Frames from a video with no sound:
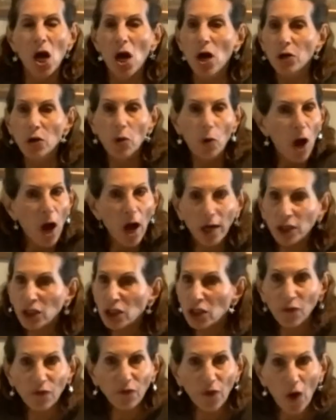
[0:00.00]
you're
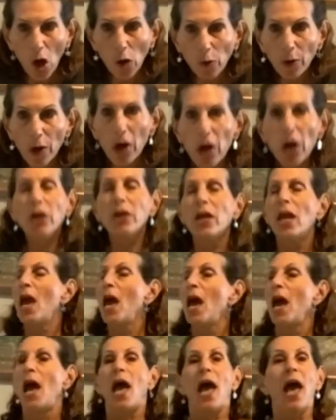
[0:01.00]
hunched forward,
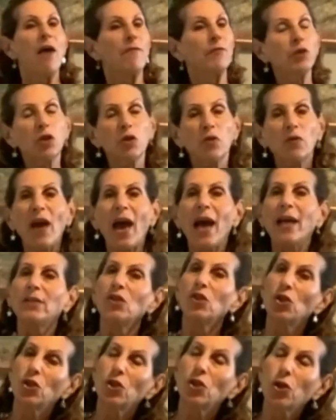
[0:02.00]
after you've had
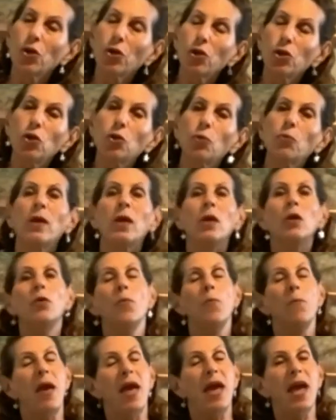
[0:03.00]
surgery, you
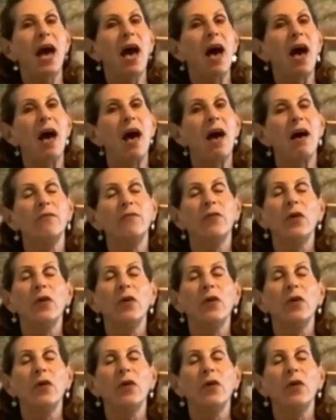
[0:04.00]
may have